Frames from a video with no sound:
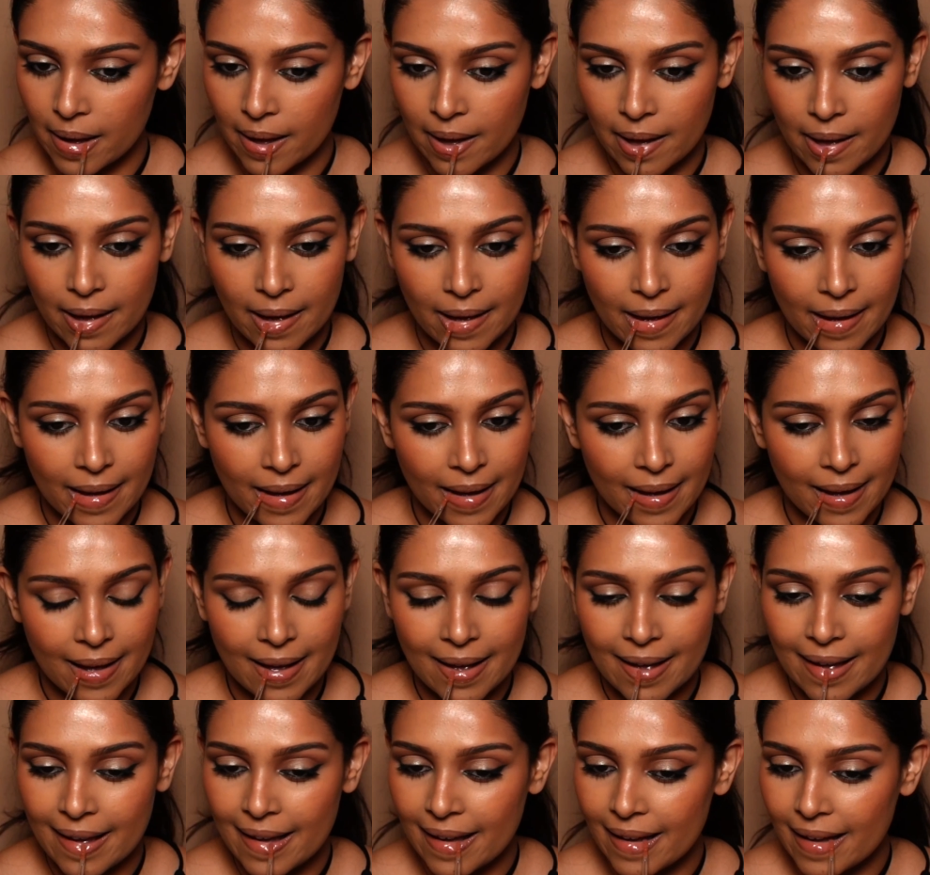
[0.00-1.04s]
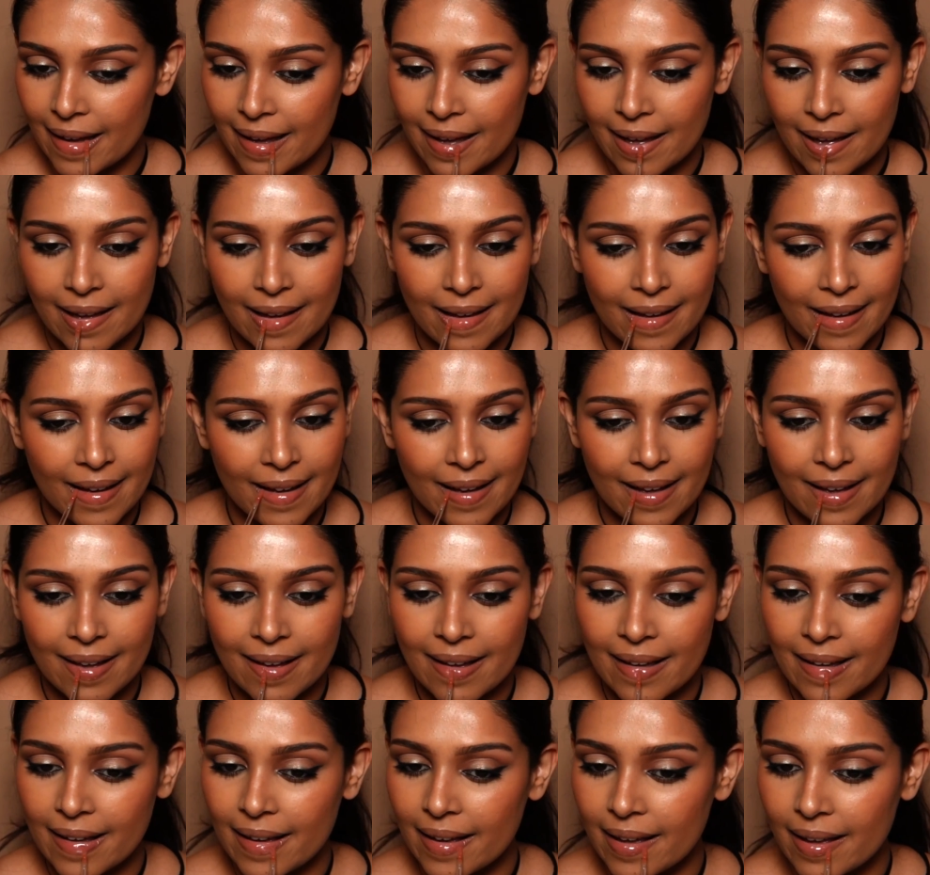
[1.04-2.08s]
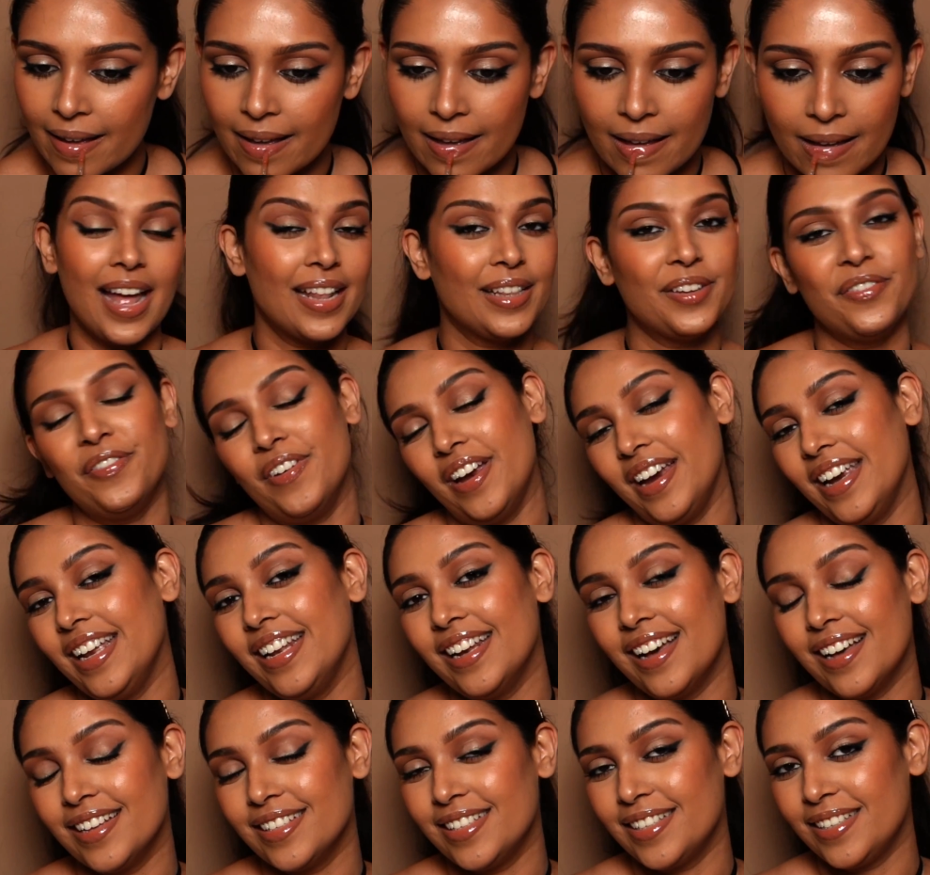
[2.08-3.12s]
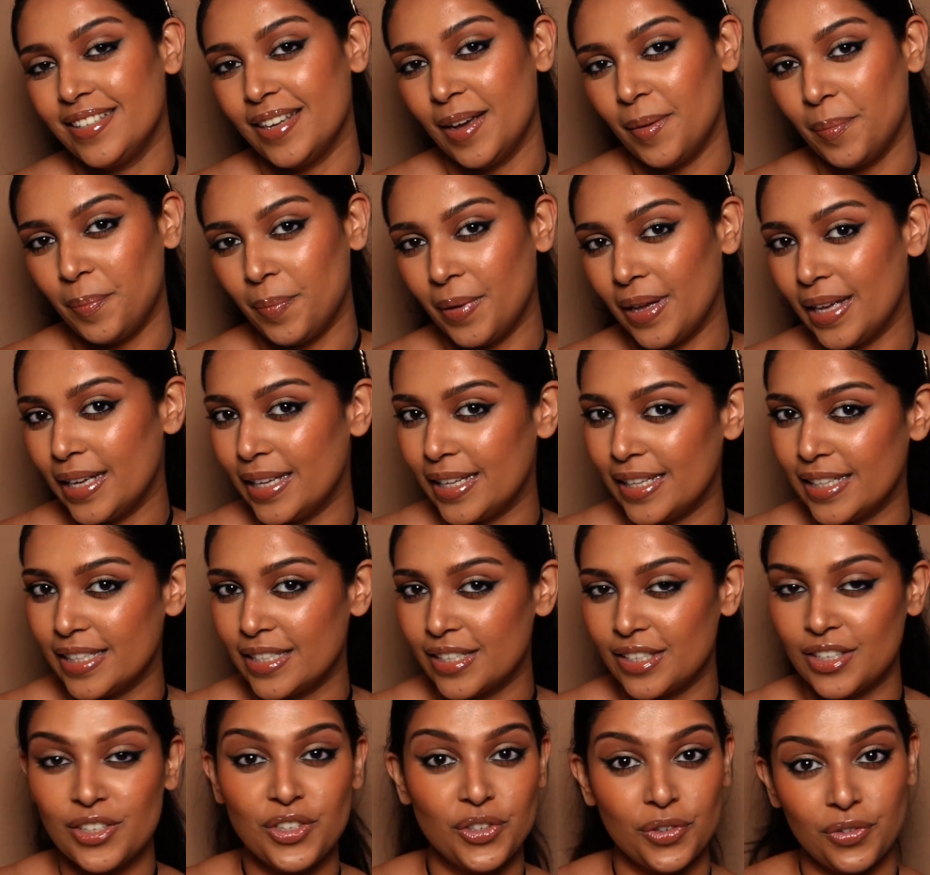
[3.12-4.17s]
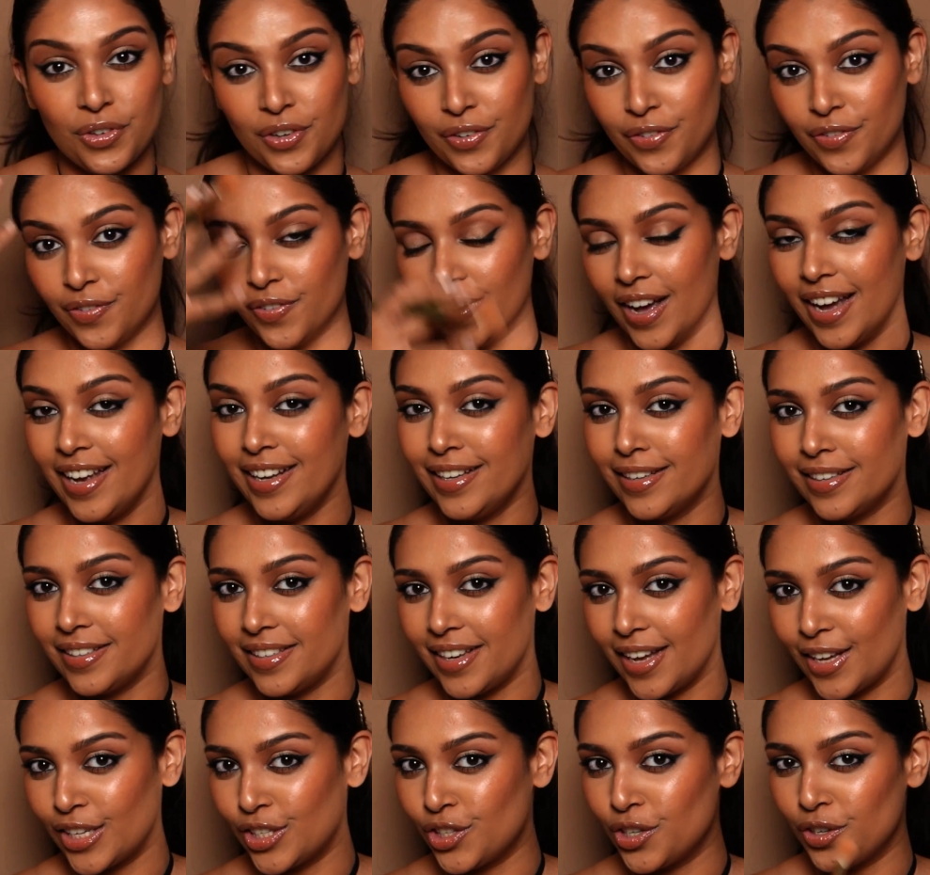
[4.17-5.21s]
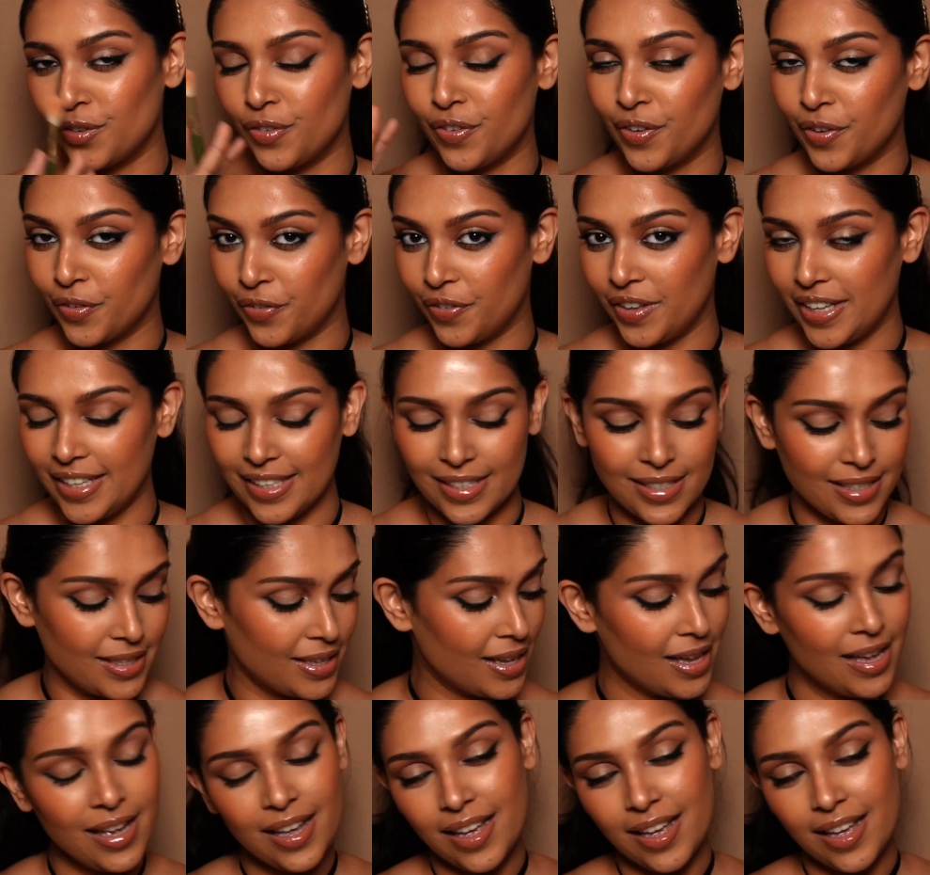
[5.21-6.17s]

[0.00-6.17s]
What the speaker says: and this is in the shade Cashew. And the very last step is to refine the texture of your face.